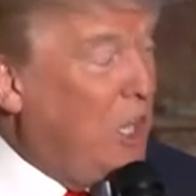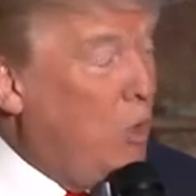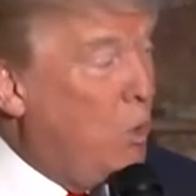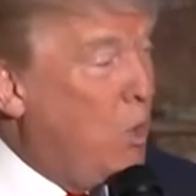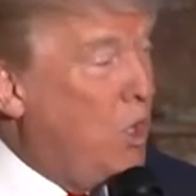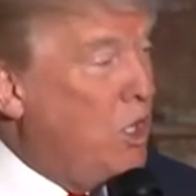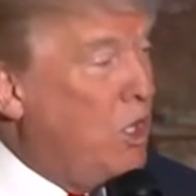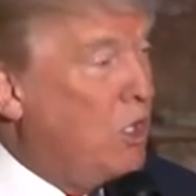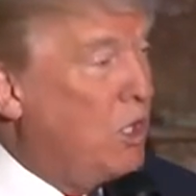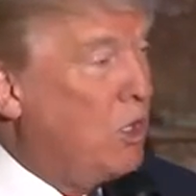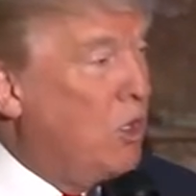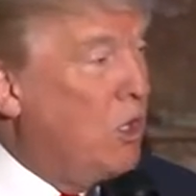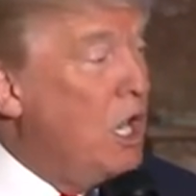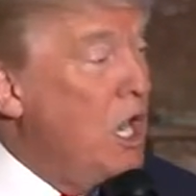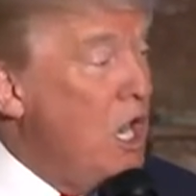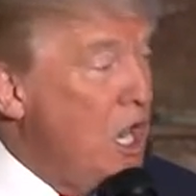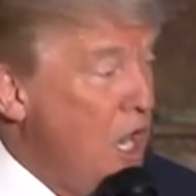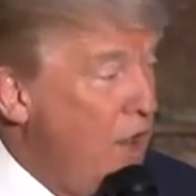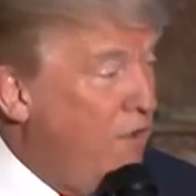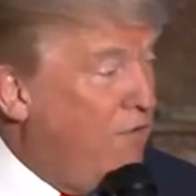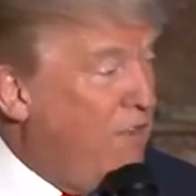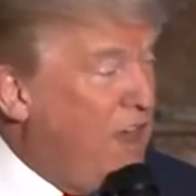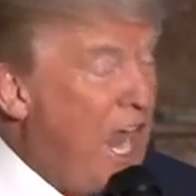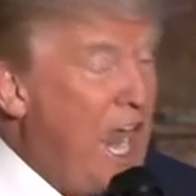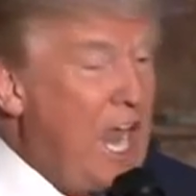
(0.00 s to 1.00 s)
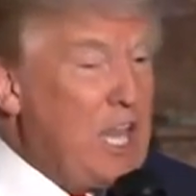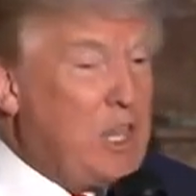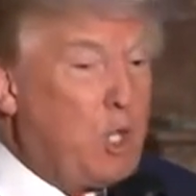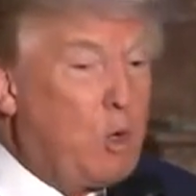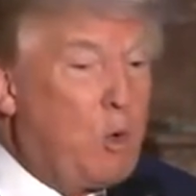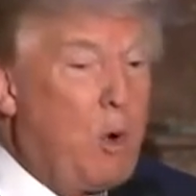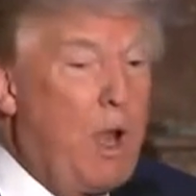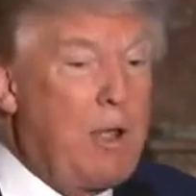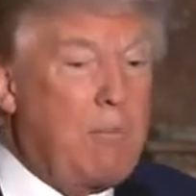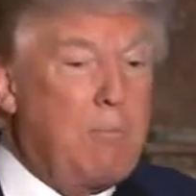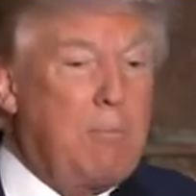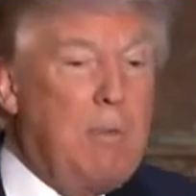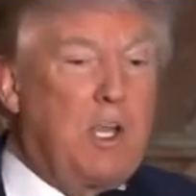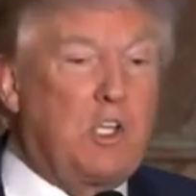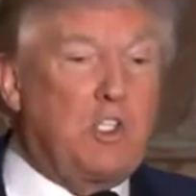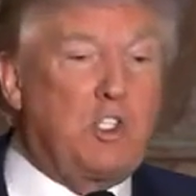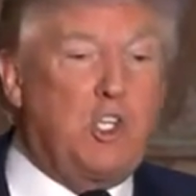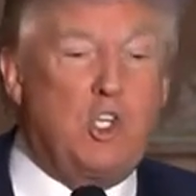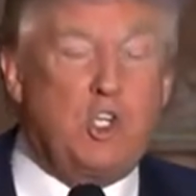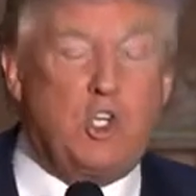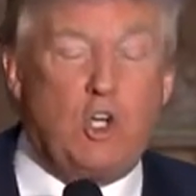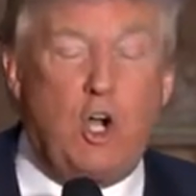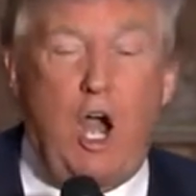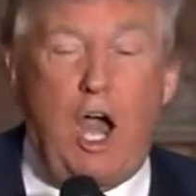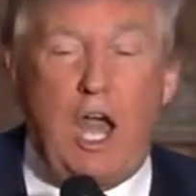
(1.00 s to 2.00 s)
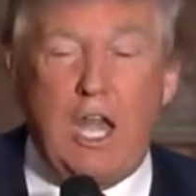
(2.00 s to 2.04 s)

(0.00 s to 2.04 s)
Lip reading: they wouldn't do it, if you had the right message.